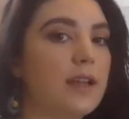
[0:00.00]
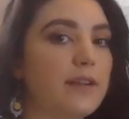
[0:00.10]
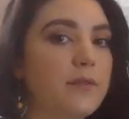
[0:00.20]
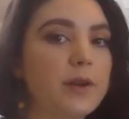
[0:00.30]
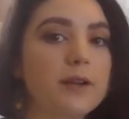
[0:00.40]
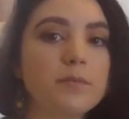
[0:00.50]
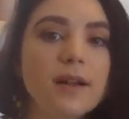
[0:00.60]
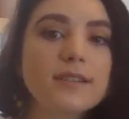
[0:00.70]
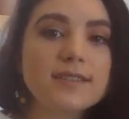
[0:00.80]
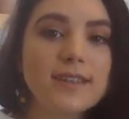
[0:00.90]
If we were in
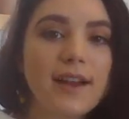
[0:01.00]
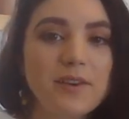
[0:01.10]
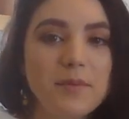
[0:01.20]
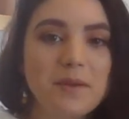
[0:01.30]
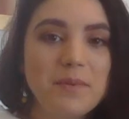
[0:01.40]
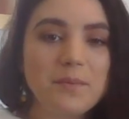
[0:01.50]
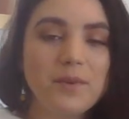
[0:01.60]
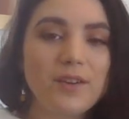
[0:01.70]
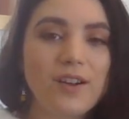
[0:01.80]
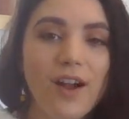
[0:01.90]
person, I would make
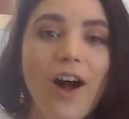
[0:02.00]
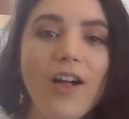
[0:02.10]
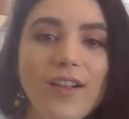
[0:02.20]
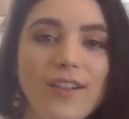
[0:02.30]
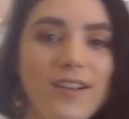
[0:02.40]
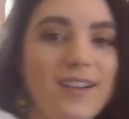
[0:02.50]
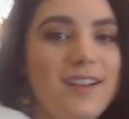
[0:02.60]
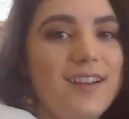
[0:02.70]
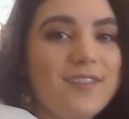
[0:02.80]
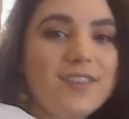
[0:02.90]
people call,
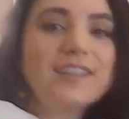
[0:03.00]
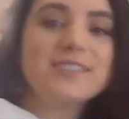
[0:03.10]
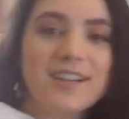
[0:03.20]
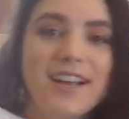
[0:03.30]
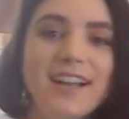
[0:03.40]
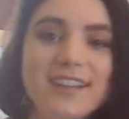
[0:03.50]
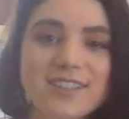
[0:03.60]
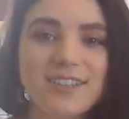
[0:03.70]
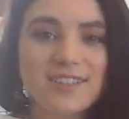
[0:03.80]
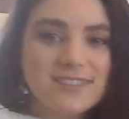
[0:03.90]
raise their
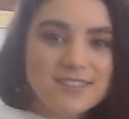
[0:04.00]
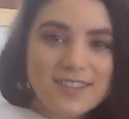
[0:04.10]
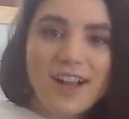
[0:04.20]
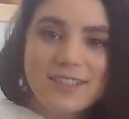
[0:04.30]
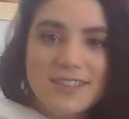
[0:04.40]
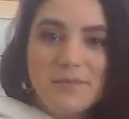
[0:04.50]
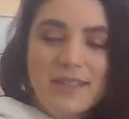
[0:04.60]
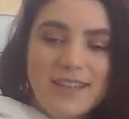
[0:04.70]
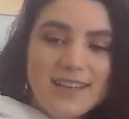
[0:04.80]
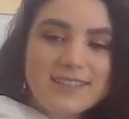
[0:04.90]
hand, or talk to
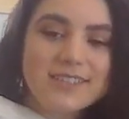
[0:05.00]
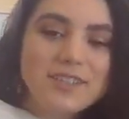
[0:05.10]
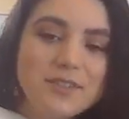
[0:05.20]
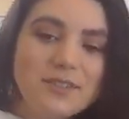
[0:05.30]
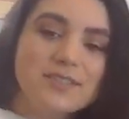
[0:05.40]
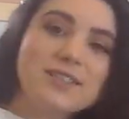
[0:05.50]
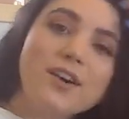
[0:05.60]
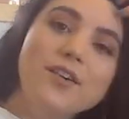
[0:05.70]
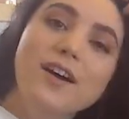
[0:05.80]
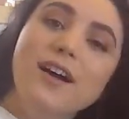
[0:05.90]
somebody next to you.
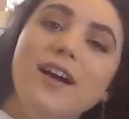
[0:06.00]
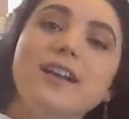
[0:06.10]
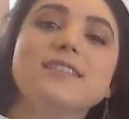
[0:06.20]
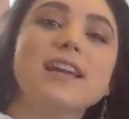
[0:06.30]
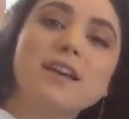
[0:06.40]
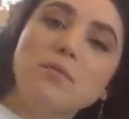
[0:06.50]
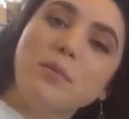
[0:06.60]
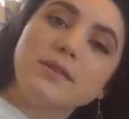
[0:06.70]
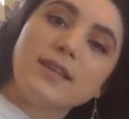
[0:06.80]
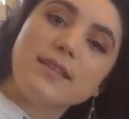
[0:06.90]
So take a
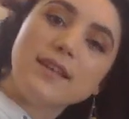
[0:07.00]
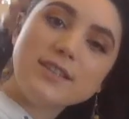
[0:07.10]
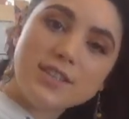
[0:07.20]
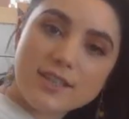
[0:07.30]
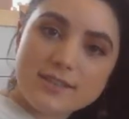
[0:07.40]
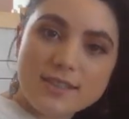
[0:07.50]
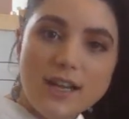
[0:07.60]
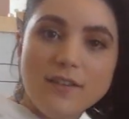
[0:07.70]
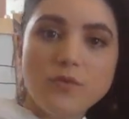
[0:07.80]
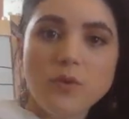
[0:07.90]
moment to think to
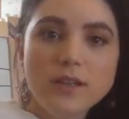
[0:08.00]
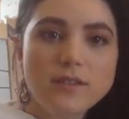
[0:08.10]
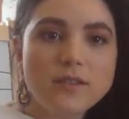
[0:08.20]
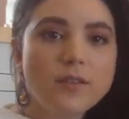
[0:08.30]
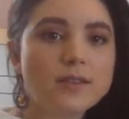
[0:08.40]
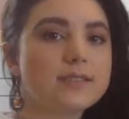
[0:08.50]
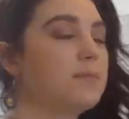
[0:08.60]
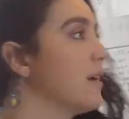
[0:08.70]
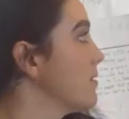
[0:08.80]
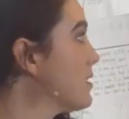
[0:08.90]
yourself, what do you notice
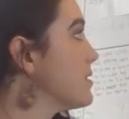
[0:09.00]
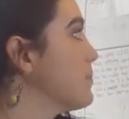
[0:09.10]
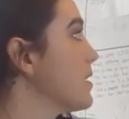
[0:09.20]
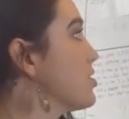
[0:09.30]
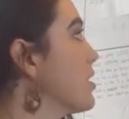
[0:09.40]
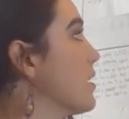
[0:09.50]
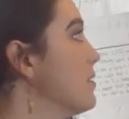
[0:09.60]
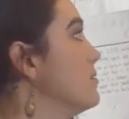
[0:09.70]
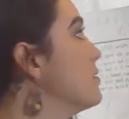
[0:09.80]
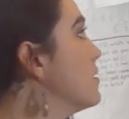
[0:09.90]
about this picture?